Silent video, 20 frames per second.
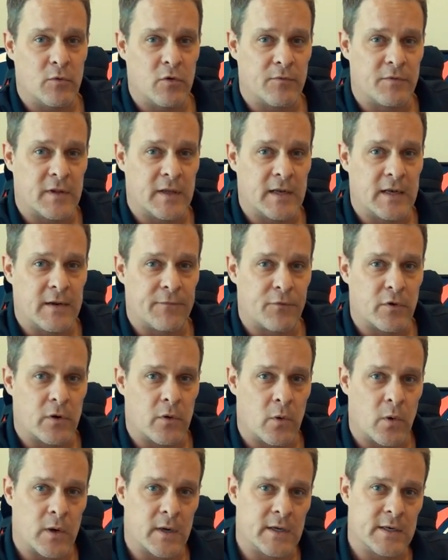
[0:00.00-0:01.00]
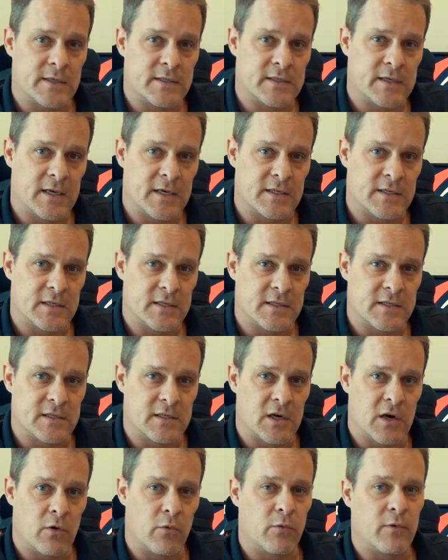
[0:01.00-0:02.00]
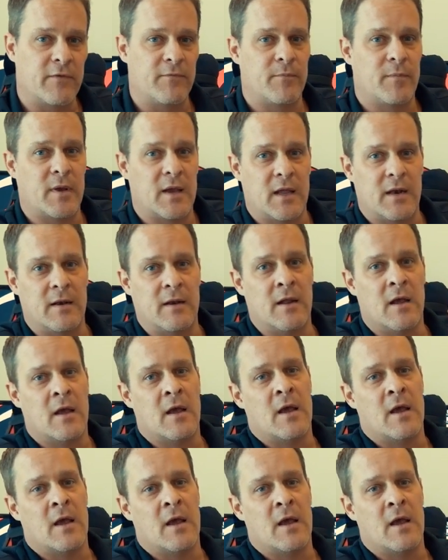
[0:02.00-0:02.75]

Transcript: move to different organizations. You know, we've been